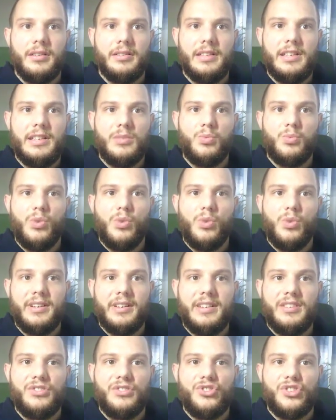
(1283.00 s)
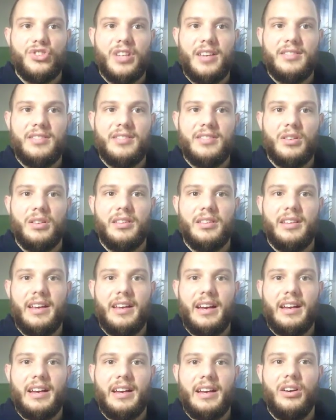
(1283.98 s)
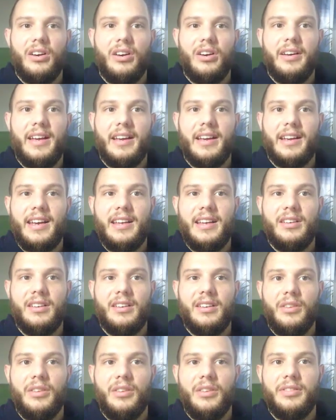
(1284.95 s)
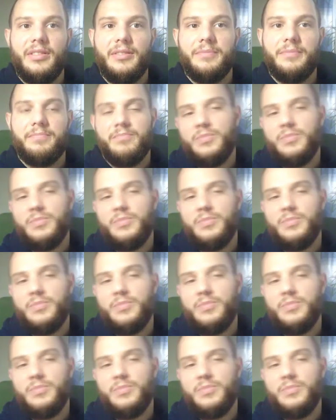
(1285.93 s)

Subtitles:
this one is just on again on.